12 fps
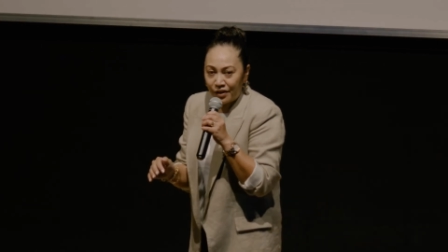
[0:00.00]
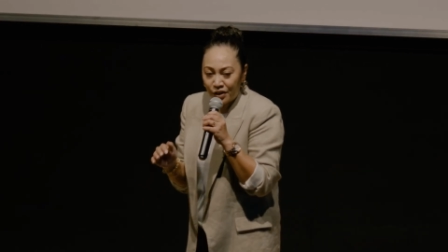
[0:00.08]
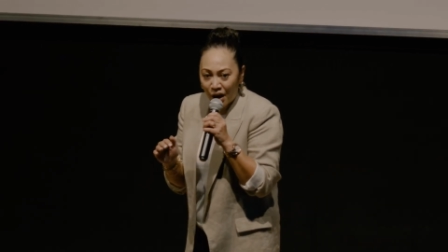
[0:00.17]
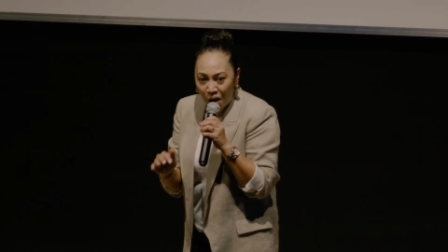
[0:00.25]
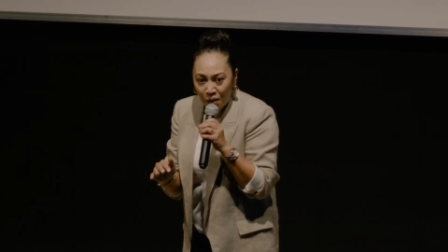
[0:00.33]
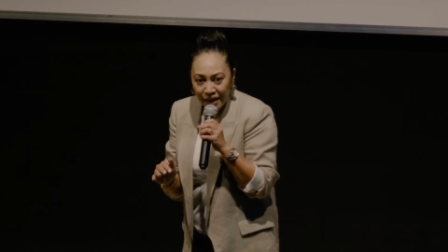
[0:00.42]

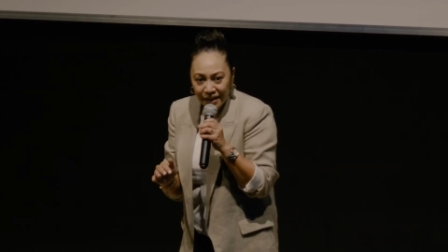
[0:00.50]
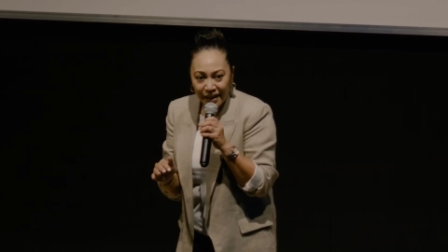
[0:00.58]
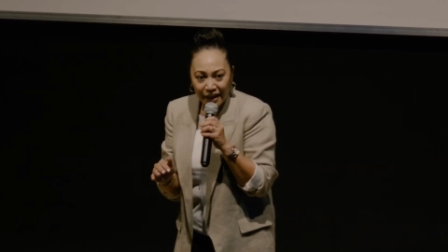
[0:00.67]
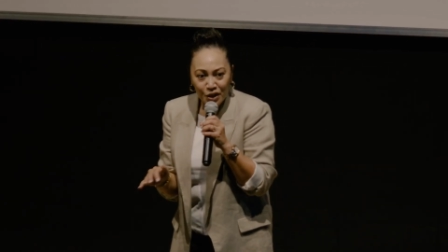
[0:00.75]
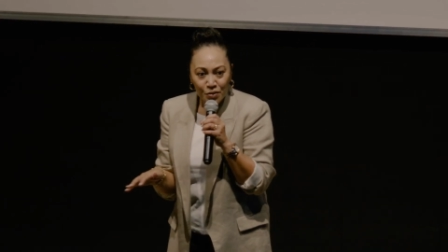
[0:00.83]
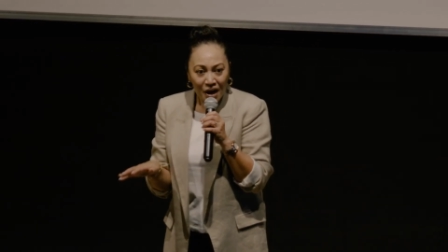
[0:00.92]
knowing
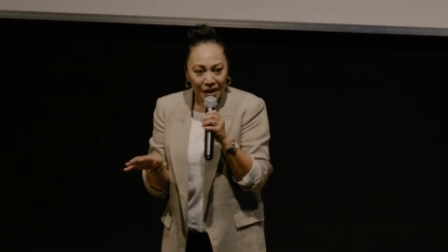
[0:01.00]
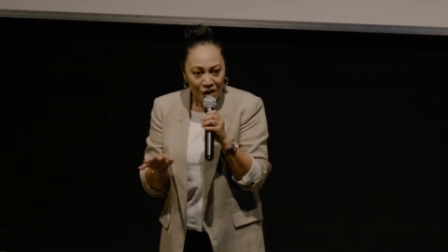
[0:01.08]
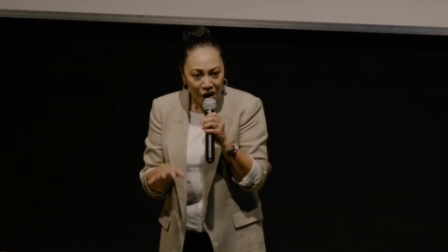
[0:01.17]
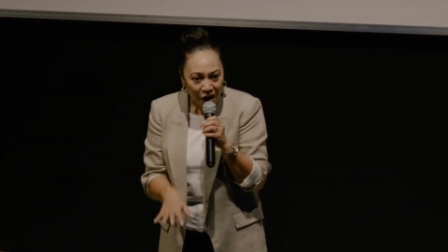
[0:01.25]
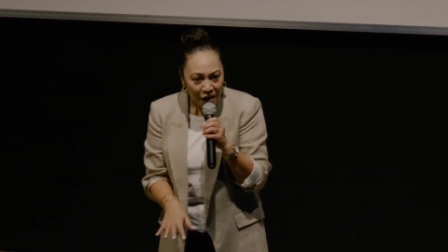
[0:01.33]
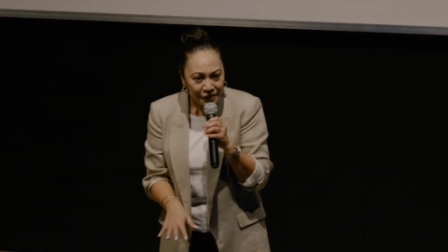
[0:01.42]
that you are
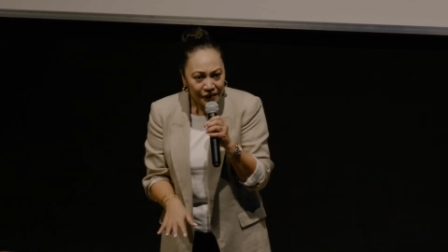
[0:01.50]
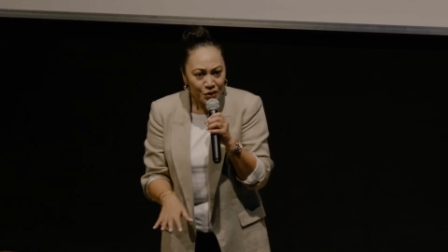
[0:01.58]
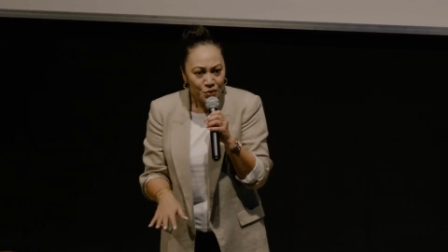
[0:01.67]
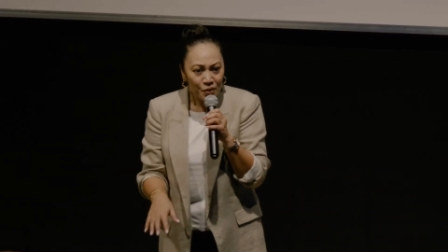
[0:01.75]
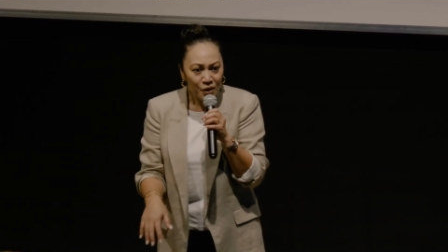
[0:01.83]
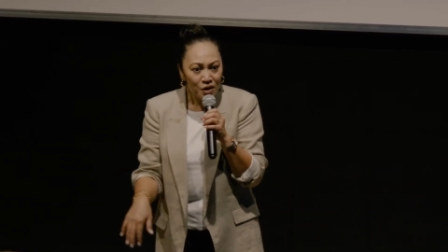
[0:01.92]
not of
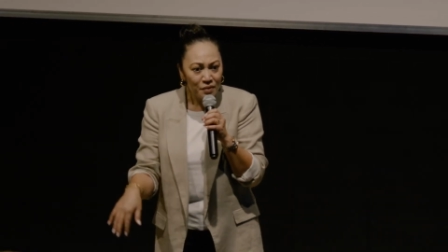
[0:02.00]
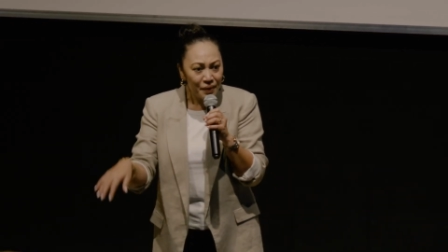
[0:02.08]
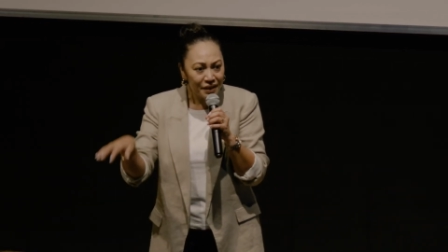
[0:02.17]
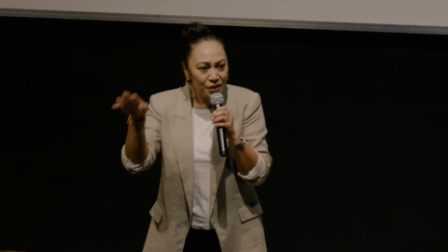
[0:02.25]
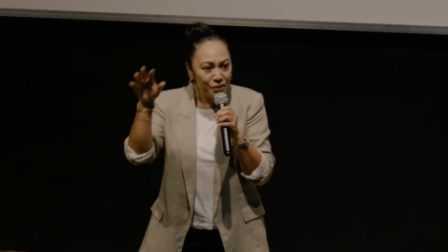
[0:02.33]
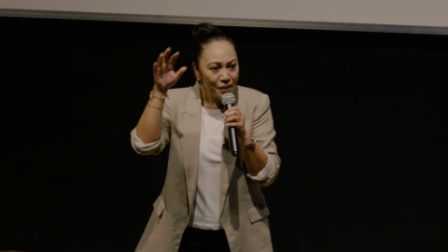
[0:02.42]
this world, but
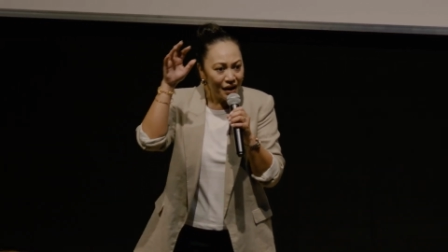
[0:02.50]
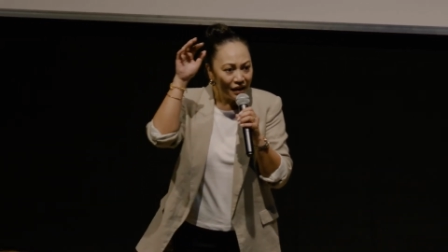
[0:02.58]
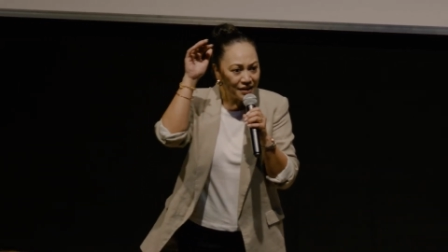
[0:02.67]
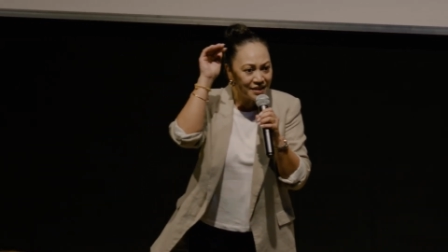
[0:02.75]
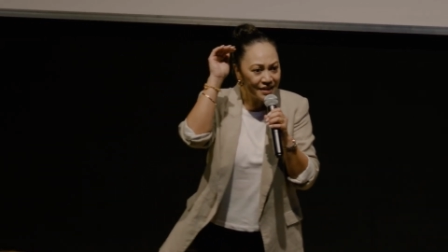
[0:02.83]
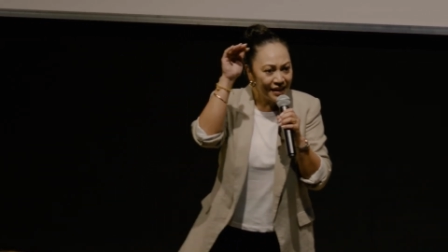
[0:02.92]
you are
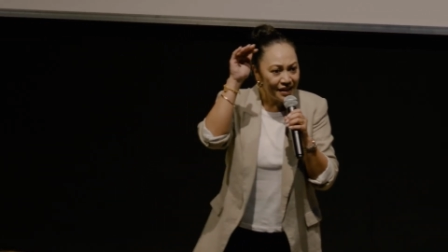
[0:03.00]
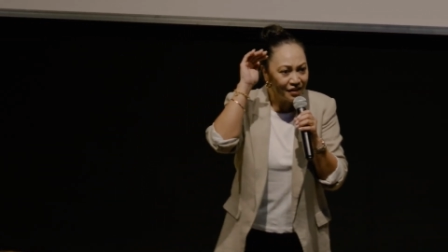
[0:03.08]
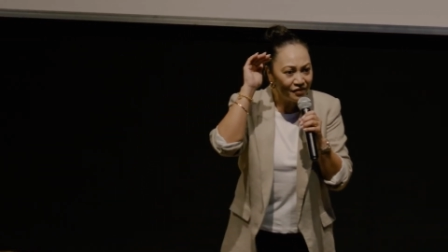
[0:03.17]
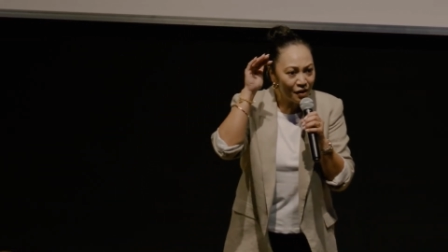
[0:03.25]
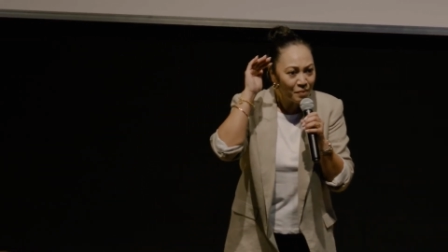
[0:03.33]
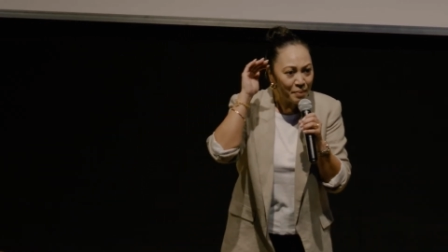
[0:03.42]
seated
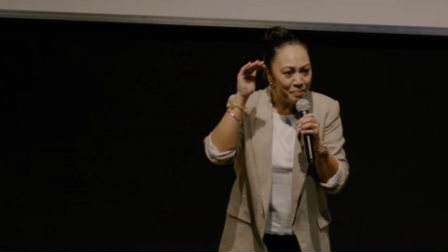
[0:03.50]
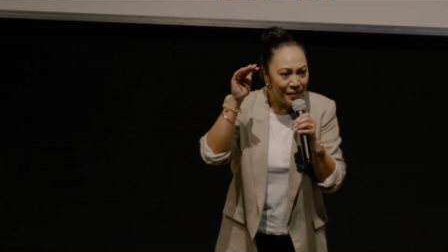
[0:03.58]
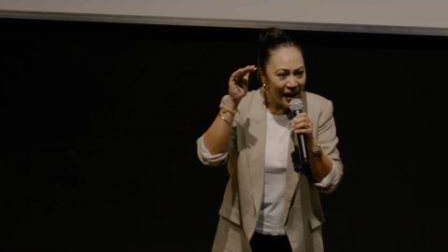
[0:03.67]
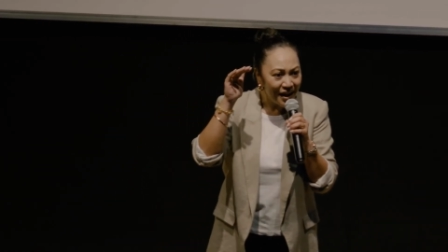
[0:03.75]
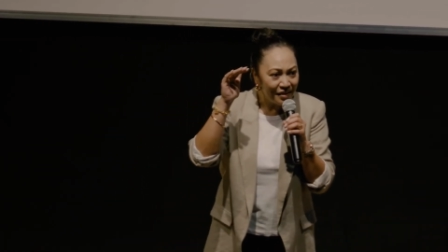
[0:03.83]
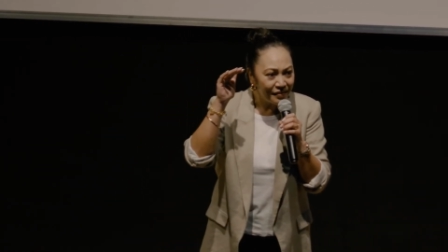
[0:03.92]
from
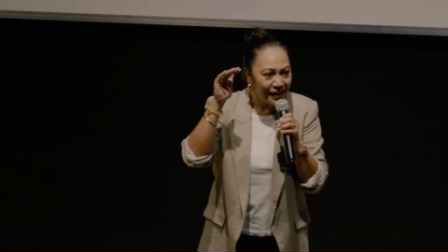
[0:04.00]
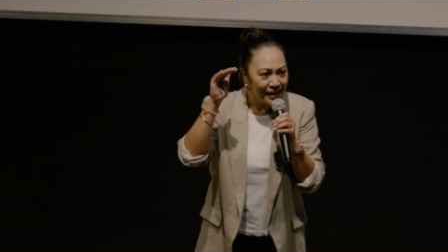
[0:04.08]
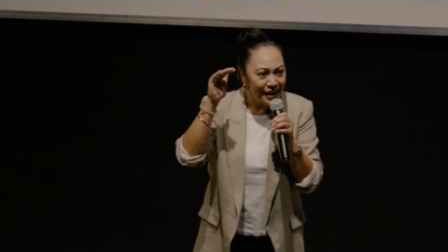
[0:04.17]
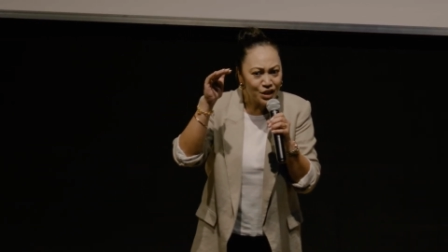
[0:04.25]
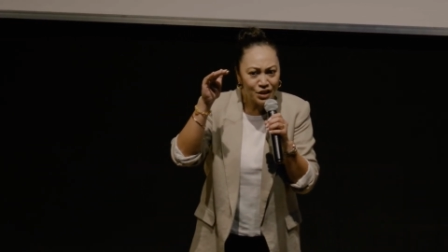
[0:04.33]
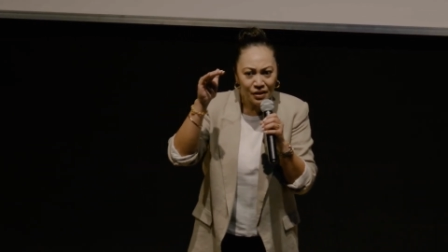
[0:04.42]
above, and
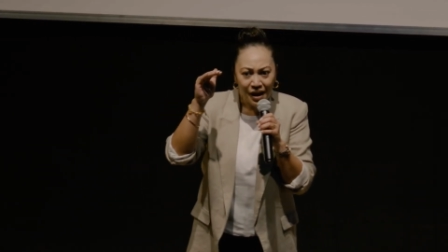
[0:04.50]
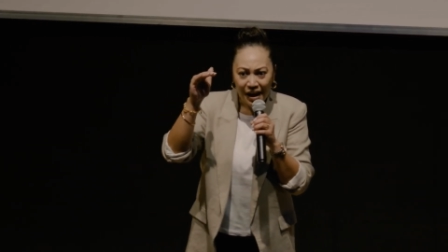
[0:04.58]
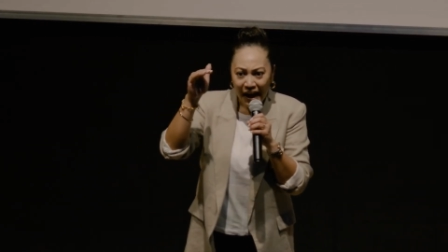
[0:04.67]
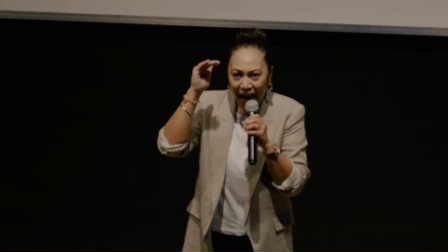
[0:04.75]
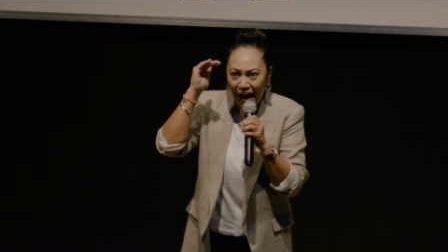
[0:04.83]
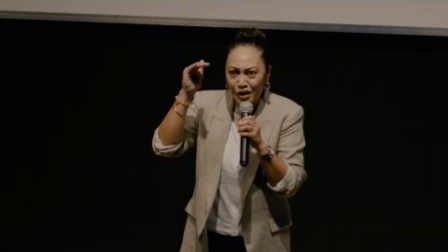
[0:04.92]
that's
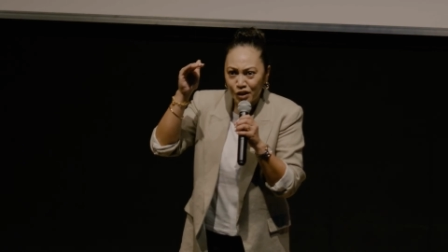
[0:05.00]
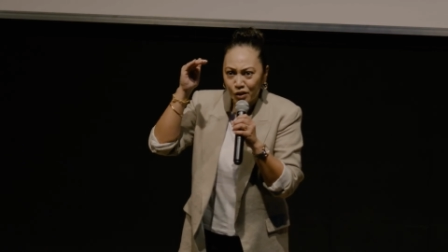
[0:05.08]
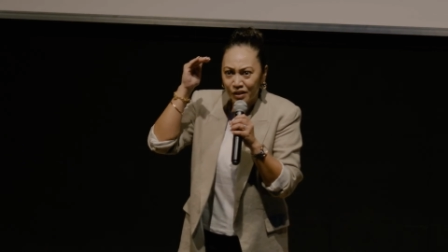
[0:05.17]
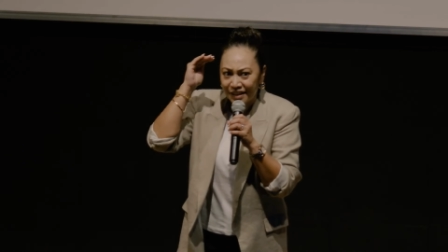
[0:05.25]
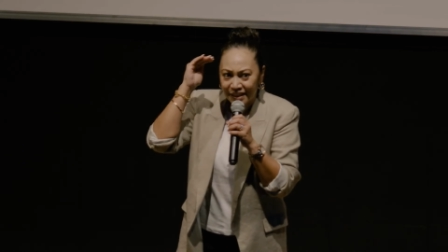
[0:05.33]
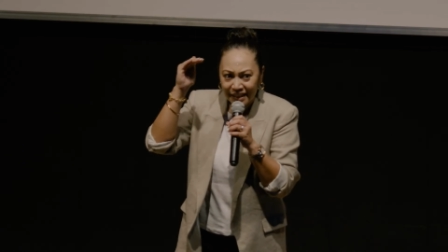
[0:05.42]
how you
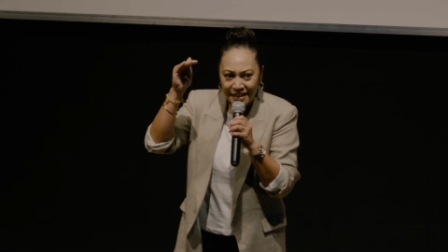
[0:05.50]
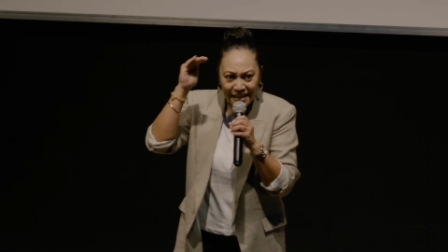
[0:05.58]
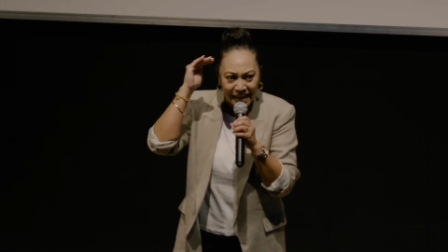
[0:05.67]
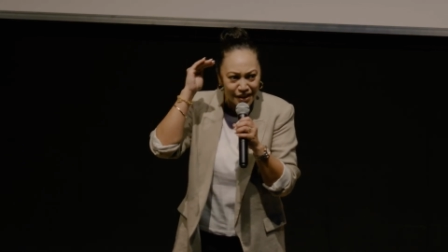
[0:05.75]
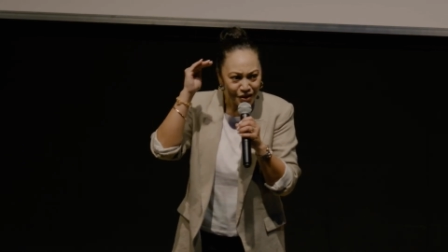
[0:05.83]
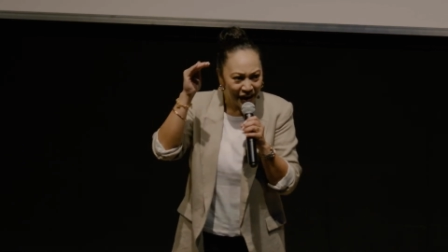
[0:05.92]

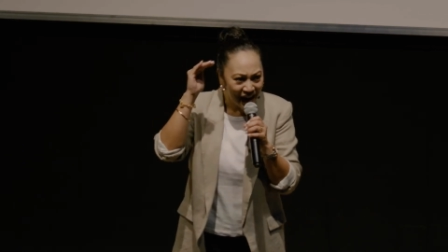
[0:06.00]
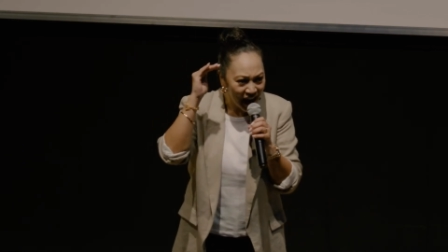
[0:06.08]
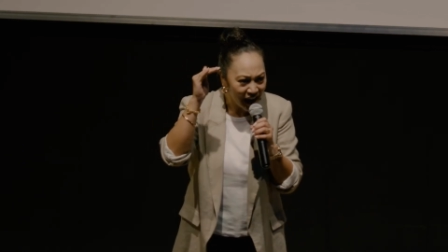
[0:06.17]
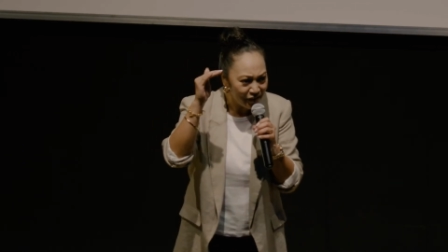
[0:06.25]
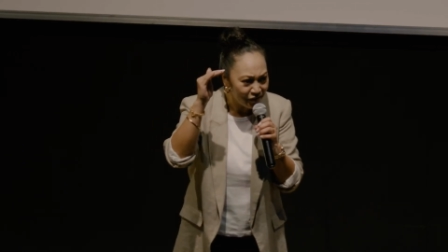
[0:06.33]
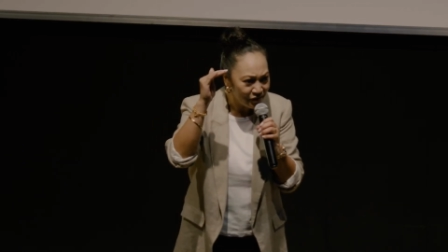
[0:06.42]
dictate your
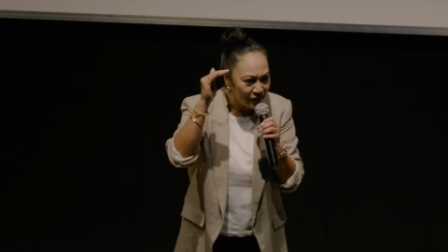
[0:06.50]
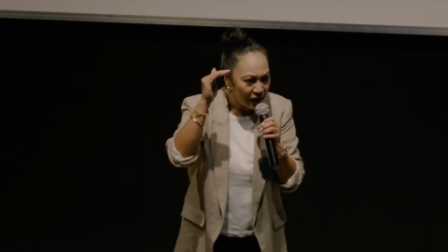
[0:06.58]
life,